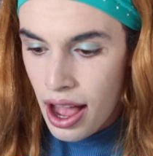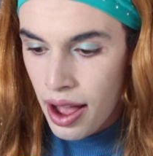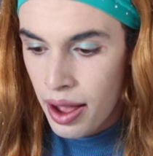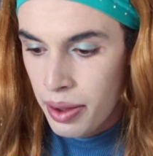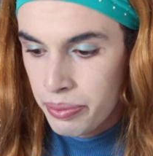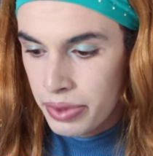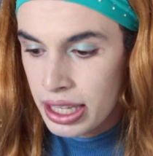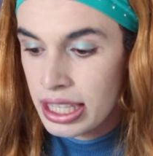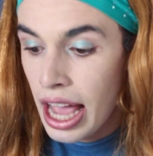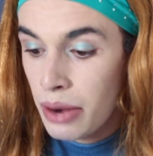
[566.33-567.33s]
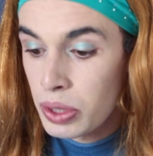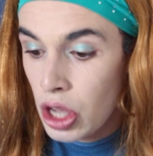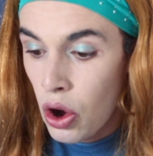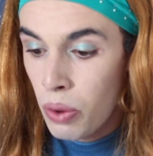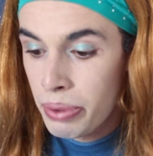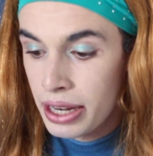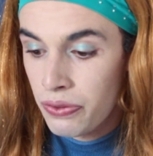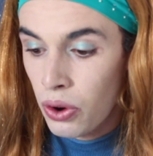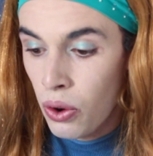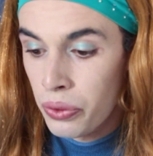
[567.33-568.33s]
The slide was open
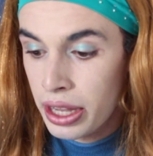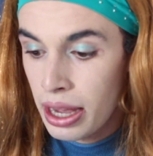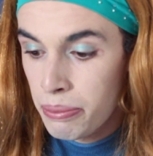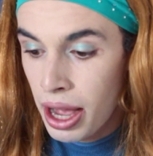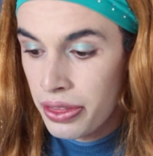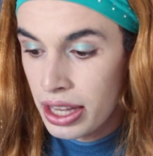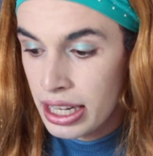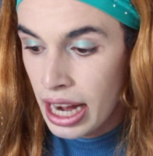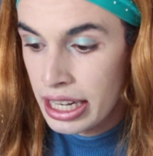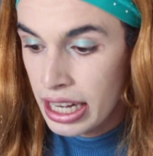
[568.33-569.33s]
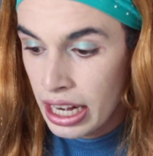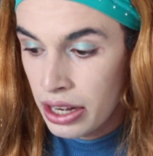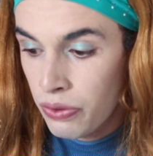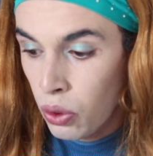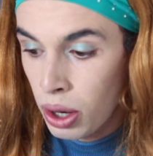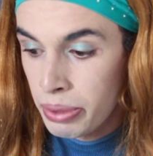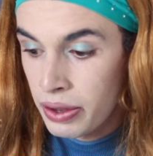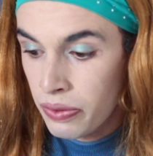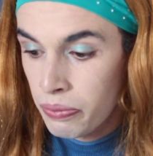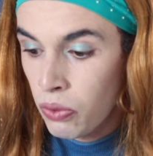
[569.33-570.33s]
for only a month in 1984
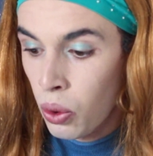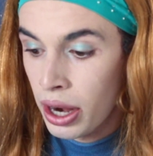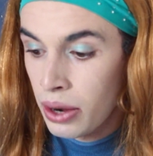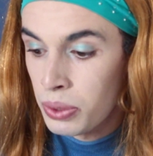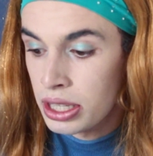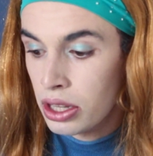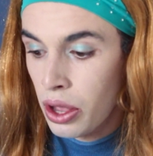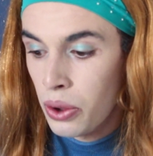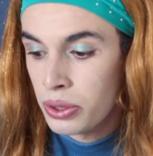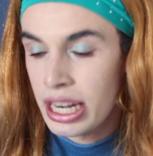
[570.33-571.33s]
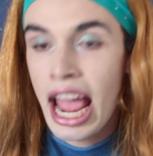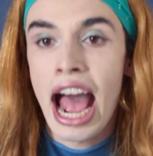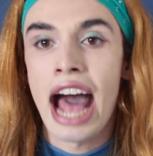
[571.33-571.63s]
before it was closed